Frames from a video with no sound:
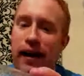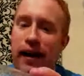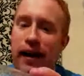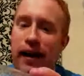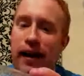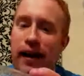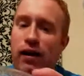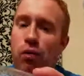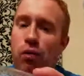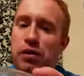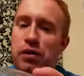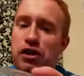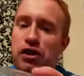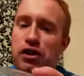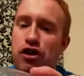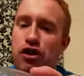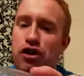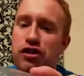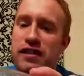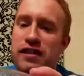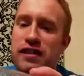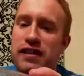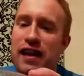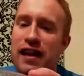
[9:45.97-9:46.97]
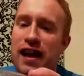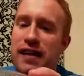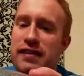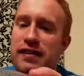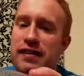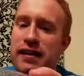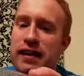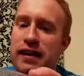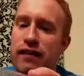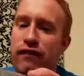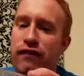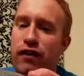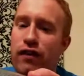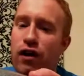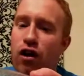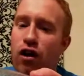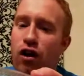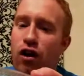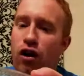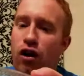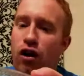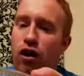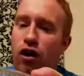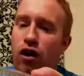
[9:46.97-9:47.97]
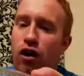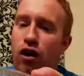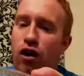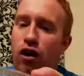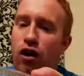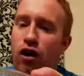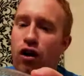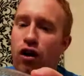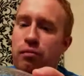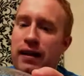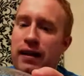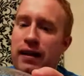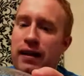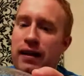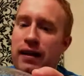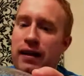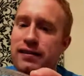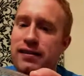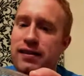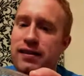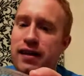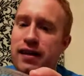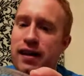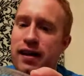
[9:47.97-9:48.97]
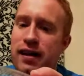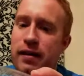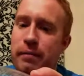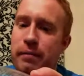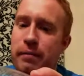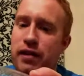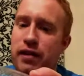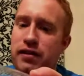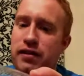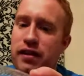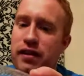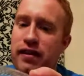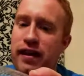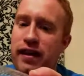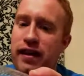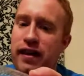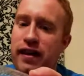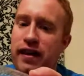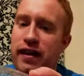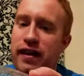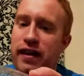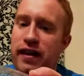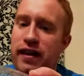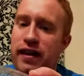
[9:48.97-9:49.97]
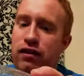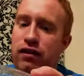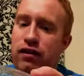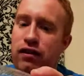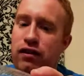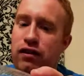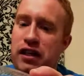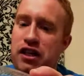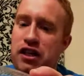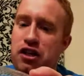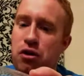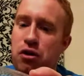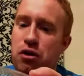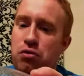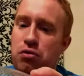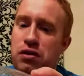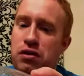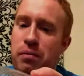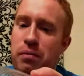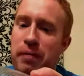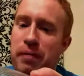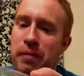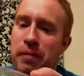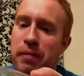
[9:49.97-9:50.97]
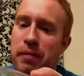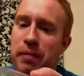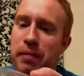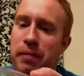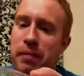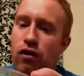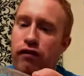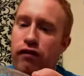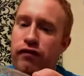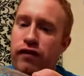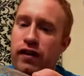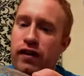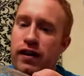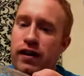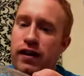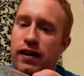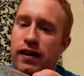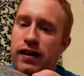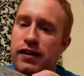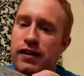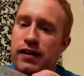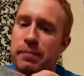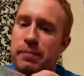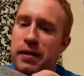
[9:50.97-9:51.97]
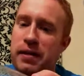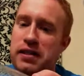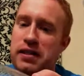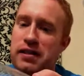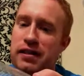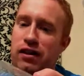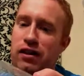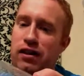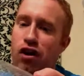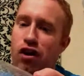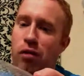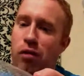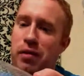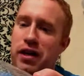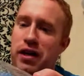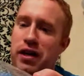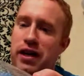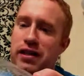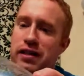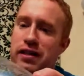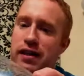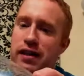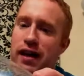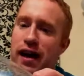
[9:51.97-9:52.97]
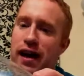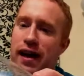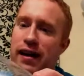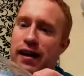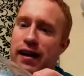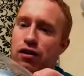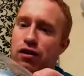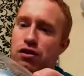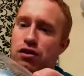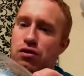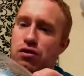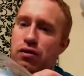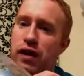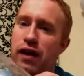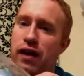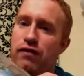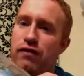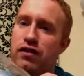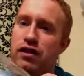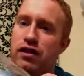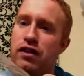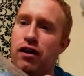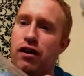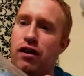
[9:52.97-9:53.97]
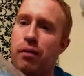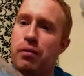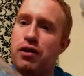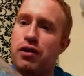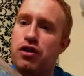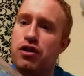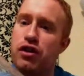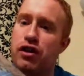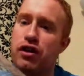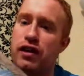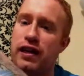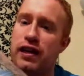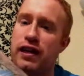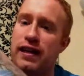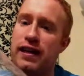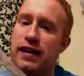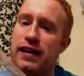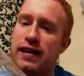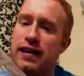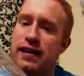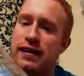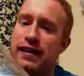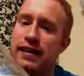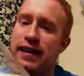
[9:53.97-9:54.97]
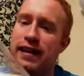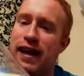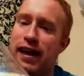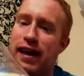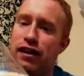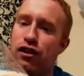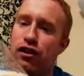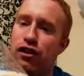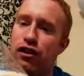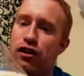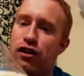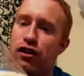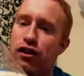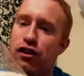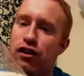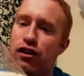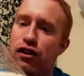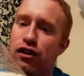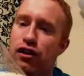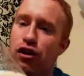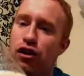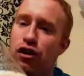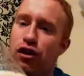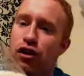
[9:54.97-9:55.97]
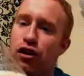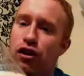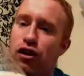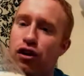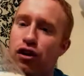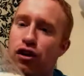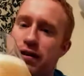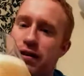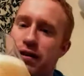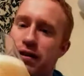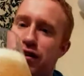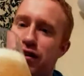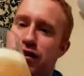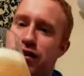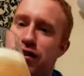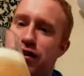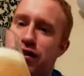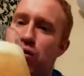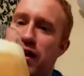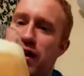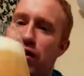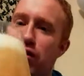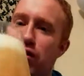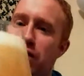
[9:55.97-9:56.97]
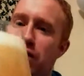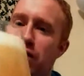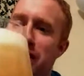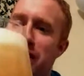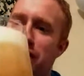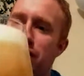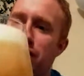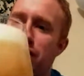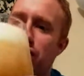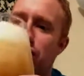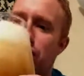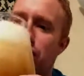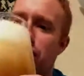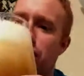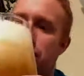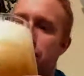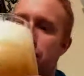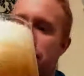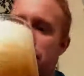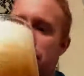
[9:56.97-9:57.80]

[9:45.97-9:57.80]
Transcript: history. And I always use this glass here for lagers or pale ales because I think it really shows the beer off, especially the carbonation, and it also gives you the opportunity to get a good nose